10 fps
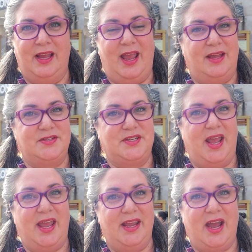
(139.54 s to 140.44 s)
and
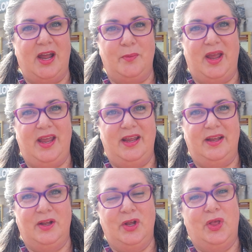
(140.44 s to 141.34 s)
today I weigh
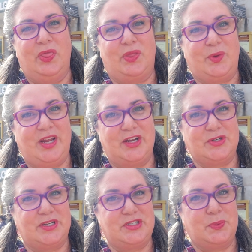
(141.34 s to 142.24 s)

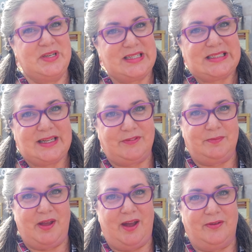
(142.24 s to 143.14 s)
327
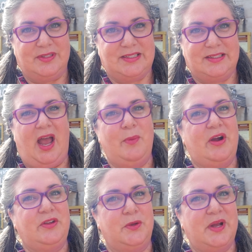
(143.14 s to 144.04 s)
pounds. I
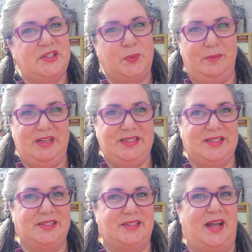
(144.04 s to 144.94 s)
wear US women's
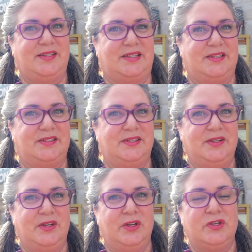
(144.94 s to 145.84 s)
sizes
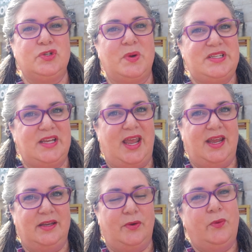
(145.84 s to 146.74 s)

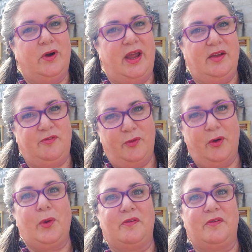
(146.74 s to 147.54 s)
28 or a 4 or